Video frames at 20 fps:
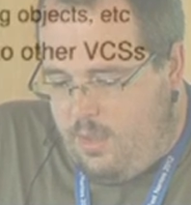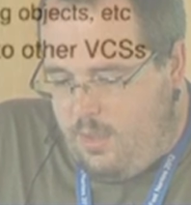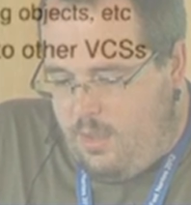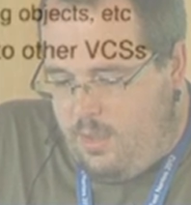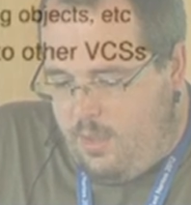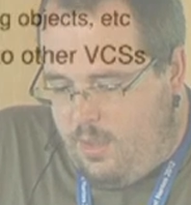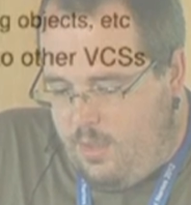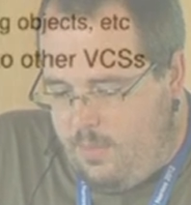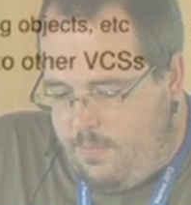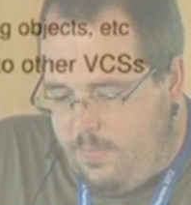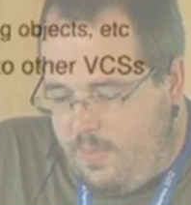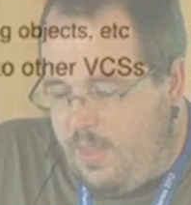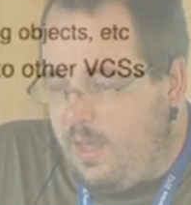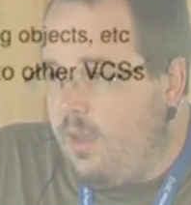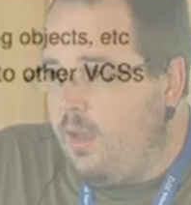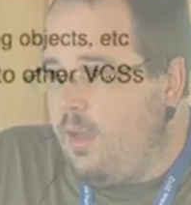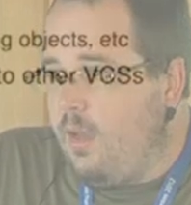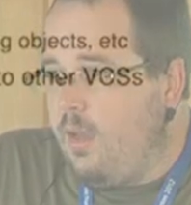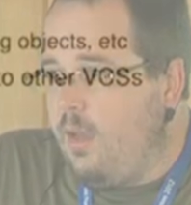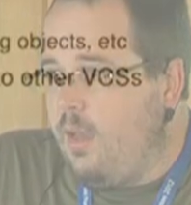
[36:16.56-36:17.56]
Um,
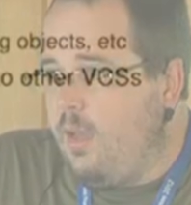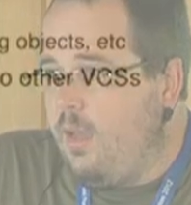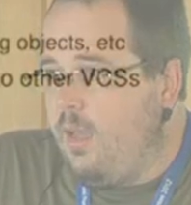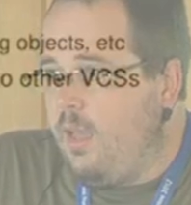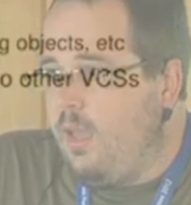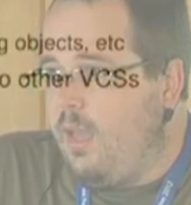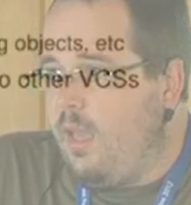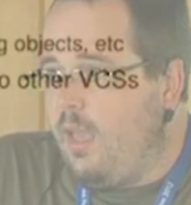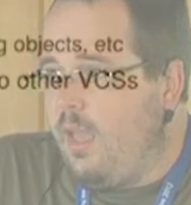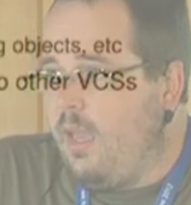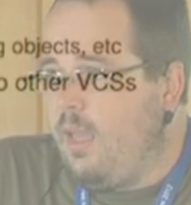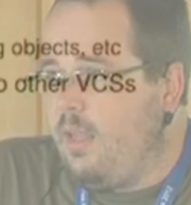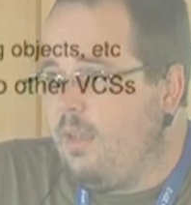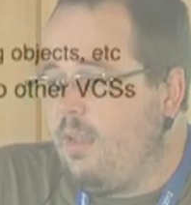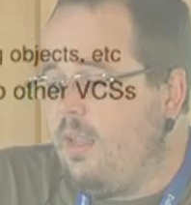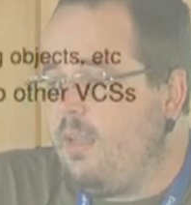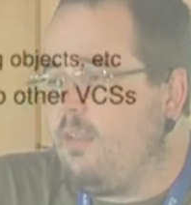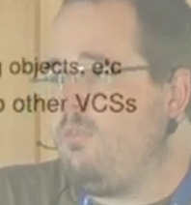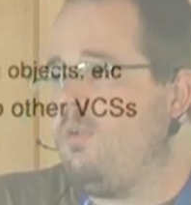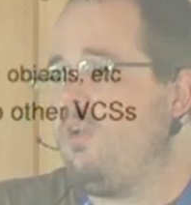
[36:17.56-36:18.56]
an
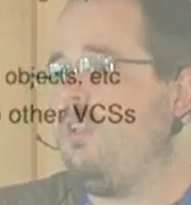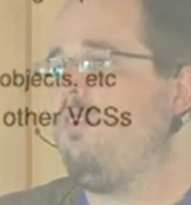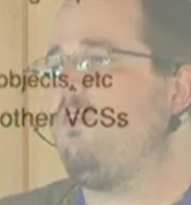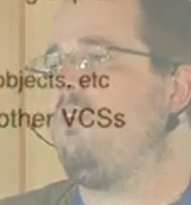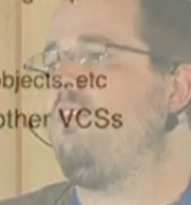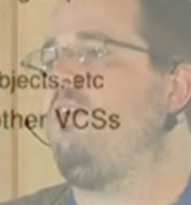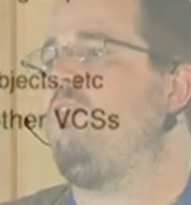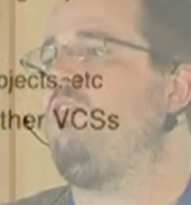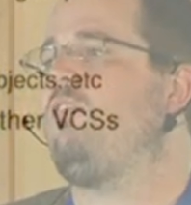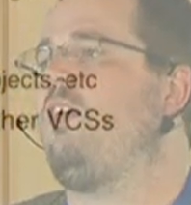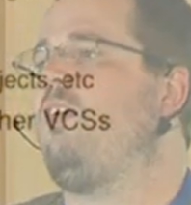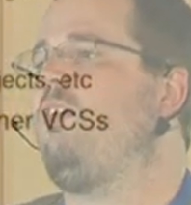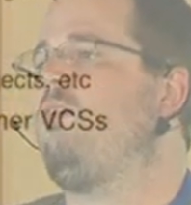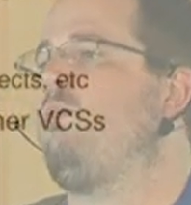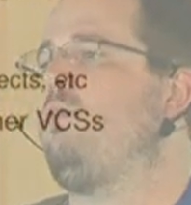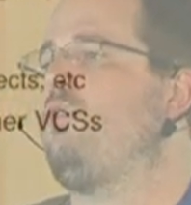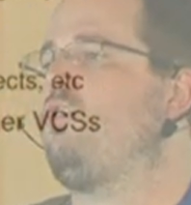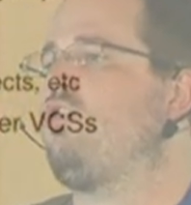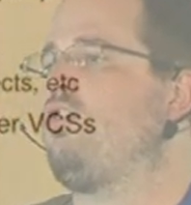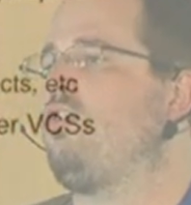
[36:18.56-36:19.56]
advanced use case
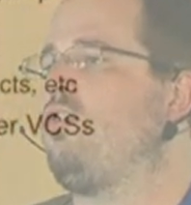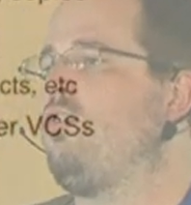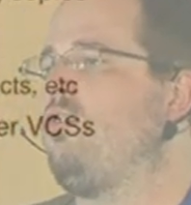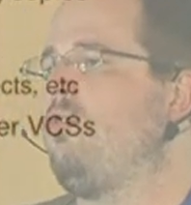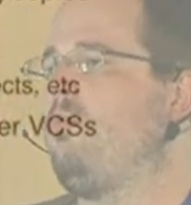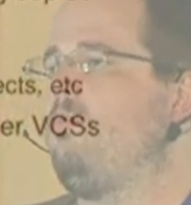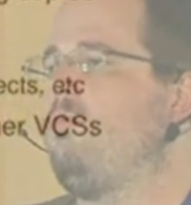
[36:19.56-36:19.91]
which